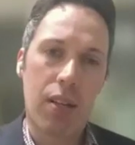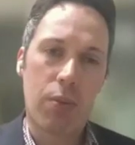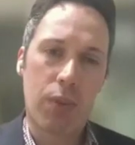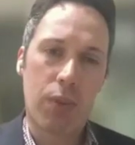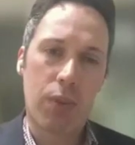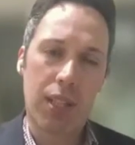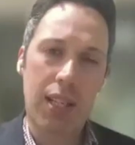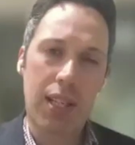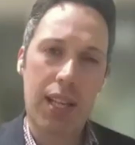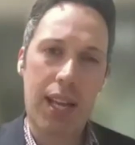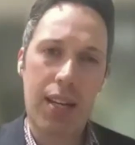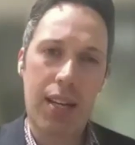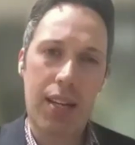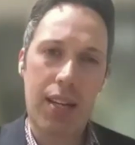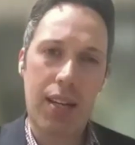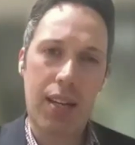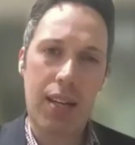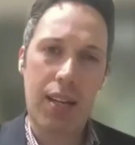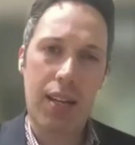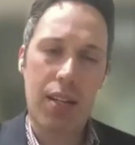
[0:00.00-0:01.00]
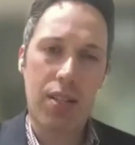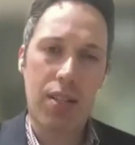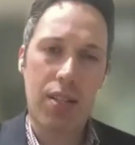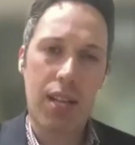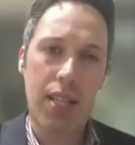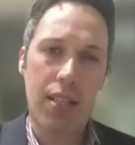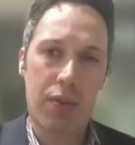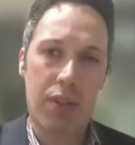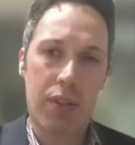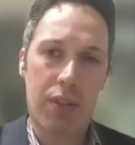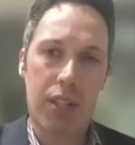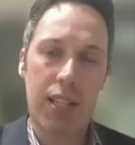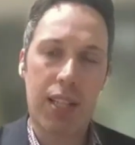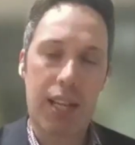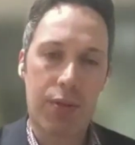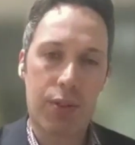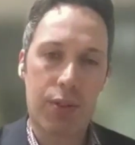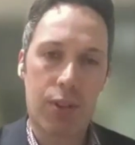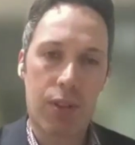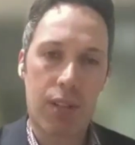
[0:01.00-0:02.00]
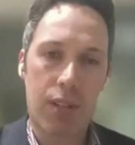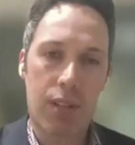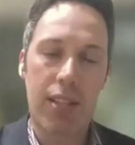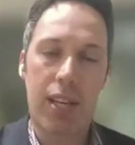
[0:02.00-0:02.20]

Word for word: really at a, at a scientific level.